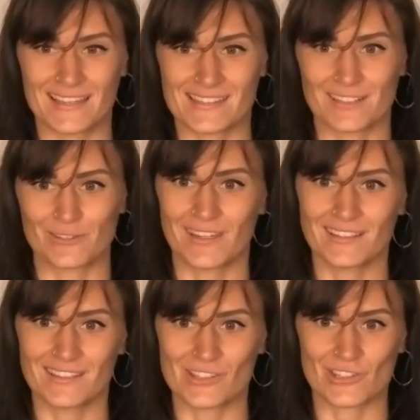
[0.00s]
as the
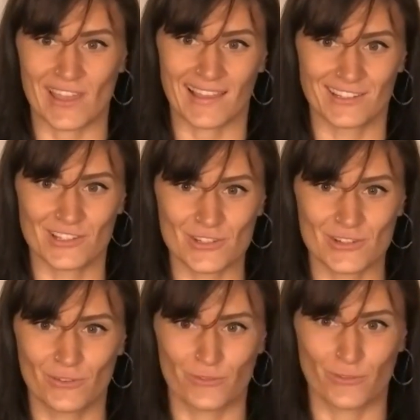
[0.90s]
greatest challenge
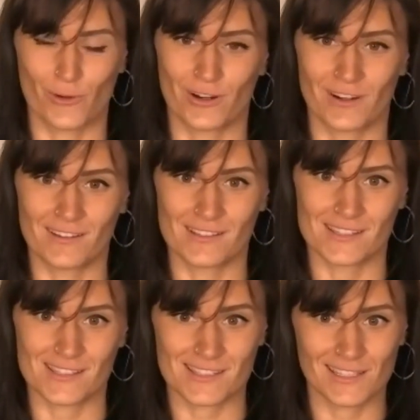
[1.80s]
for
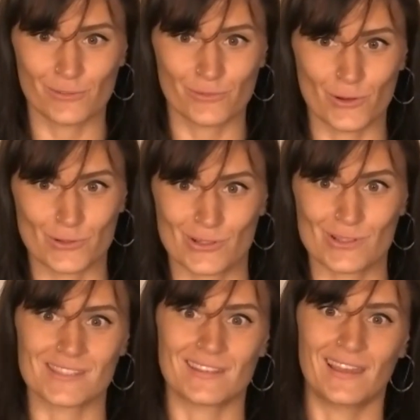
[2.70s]
still
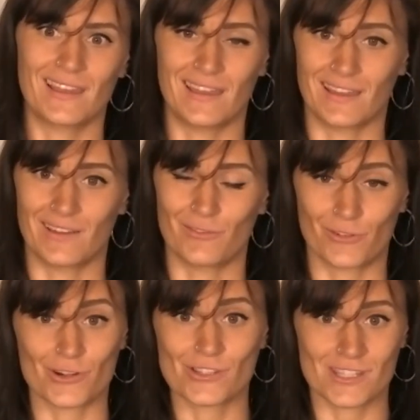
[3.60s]
photos
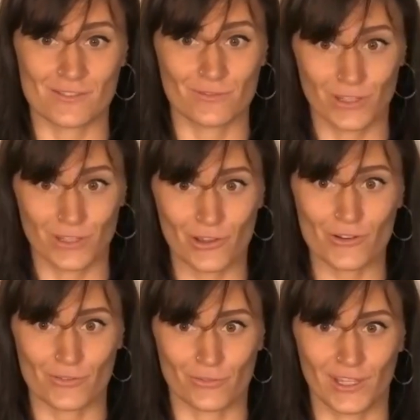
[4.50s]
versus
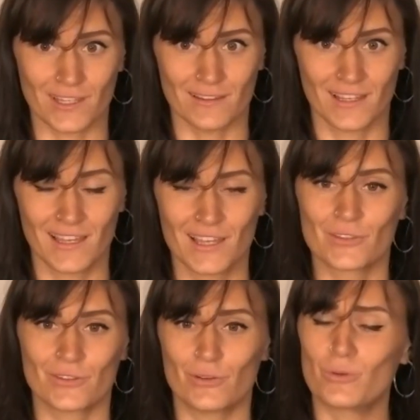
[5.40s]
videography
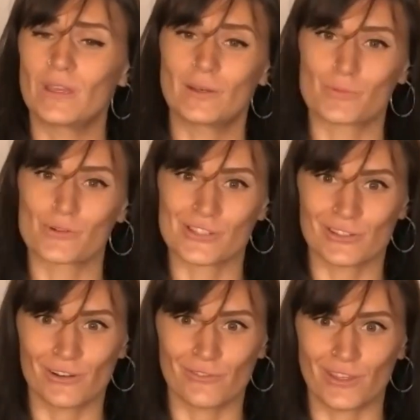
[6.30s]
in
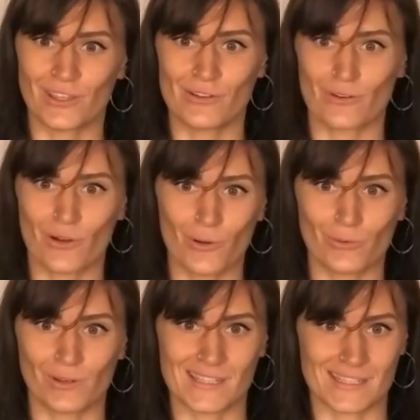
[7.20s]
preserving your
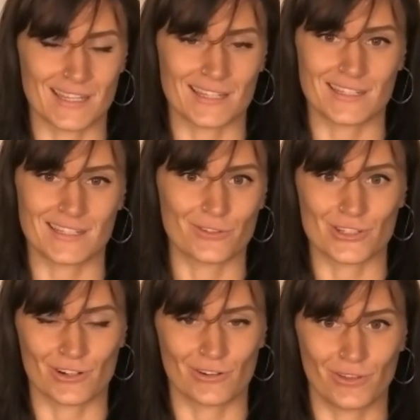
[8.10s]
own aesthetic
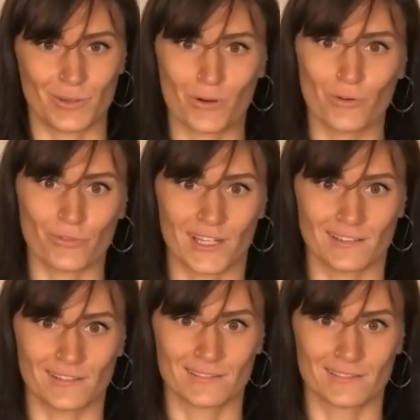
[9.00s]
photography profile?